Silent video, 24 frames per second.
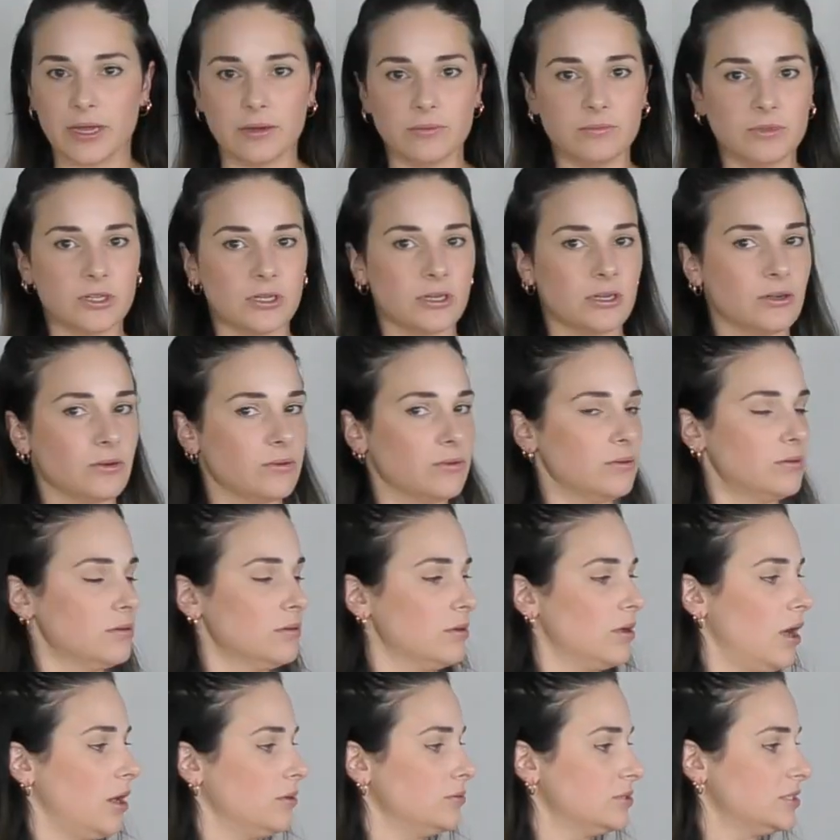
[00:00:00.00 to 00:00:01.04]
and we're gonna
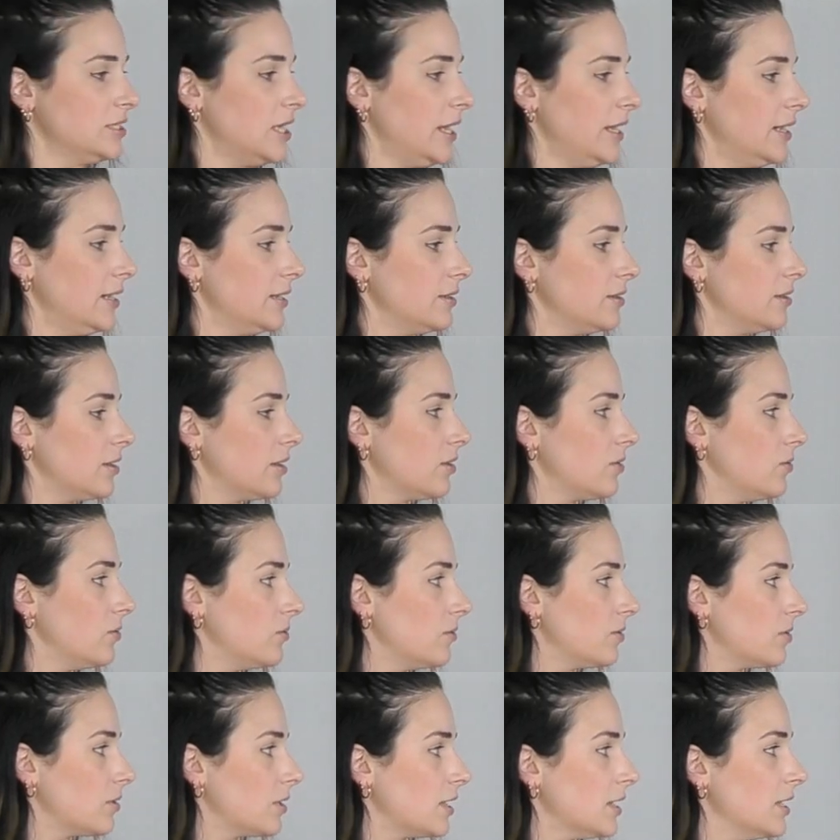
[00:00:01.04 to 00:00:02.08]
rotate at our
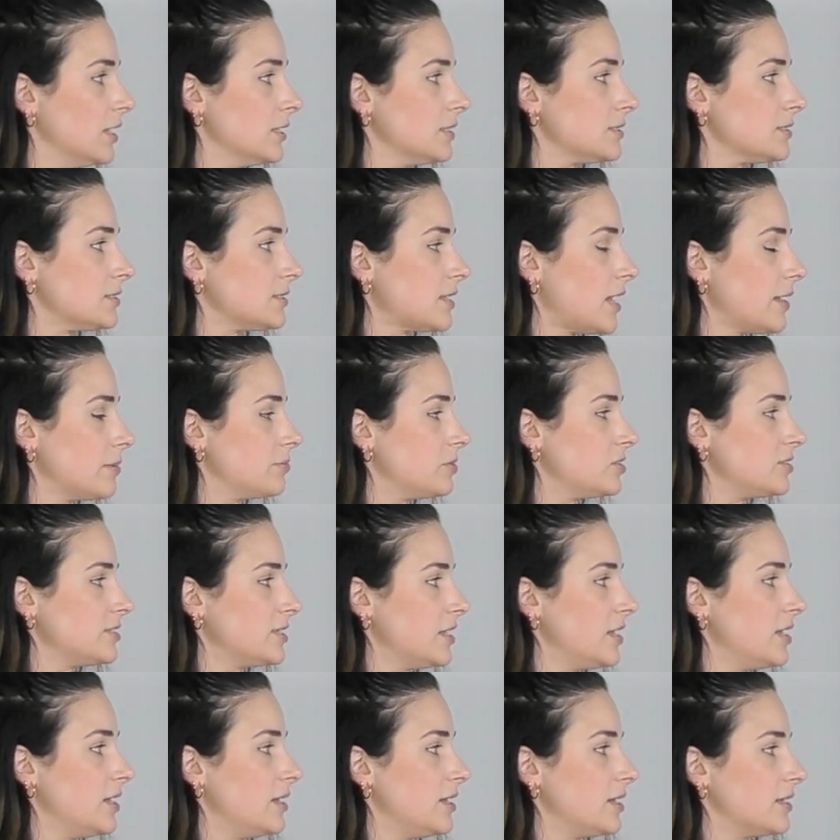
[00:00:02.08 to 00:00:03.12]
core
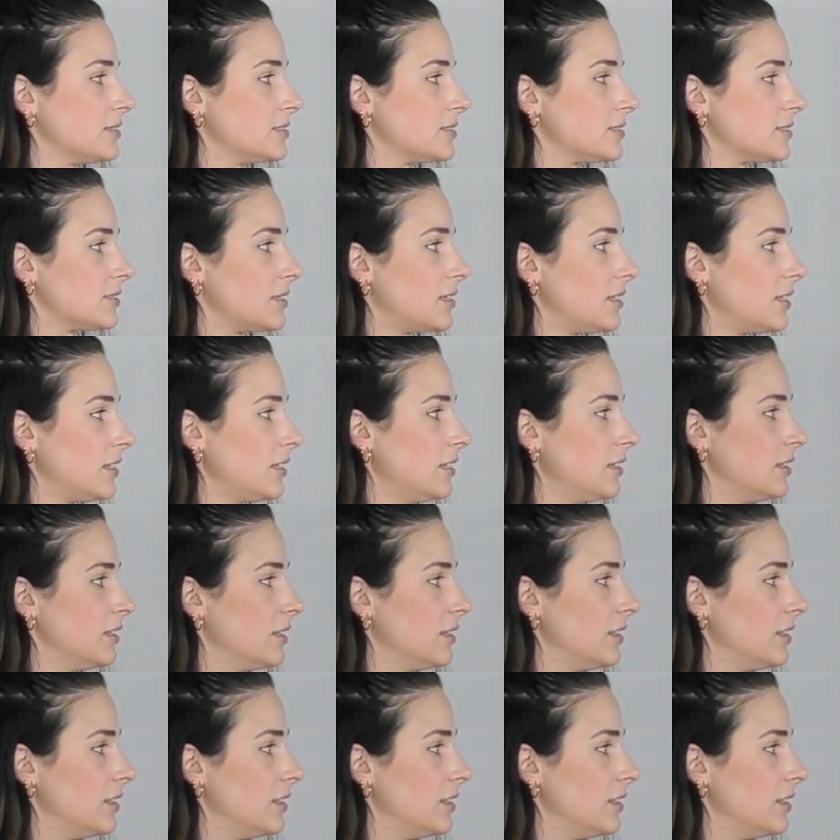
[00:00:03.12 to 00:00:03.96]
simultaneously.